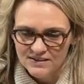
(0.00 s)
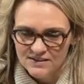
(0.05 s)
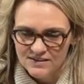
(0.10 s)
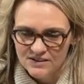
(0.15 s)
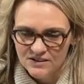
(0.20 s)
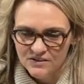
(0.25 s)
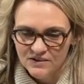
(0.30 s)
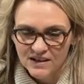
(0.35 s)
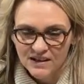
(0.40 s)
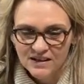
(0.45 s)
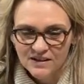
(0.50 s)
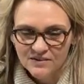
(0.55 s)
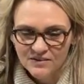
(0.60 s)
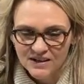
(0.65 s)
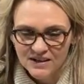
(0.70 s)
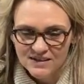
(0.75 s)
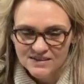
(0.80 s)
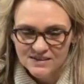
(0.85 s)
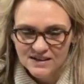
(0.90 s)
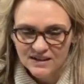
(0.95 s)
So
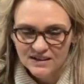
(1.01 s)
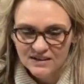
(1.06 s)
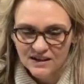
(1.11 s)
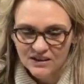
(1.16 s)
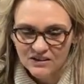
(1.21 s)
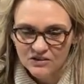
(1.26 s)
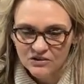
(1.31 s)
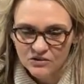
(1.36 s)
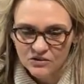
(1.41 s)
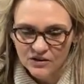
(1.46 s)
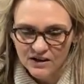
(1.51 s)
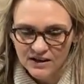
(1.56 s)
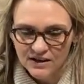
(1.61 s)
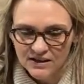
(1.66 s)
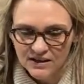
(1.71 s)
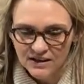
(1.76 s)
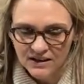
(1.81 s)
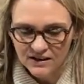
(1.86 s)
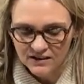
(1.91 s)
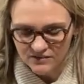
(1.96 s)
anyways, another great
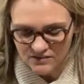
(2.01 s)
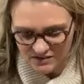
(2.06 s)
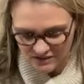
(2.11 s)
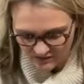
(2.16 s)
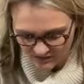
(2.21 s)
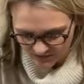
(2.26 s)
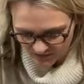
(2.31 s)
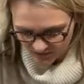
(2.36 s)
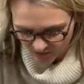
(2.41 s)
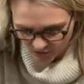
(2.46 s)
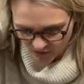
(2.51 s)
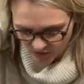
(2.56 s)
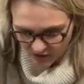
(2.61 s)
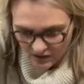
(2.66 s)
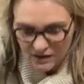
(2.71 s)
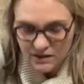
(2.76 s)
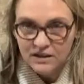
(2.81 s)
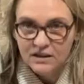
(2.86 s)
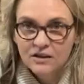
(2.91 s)
gift for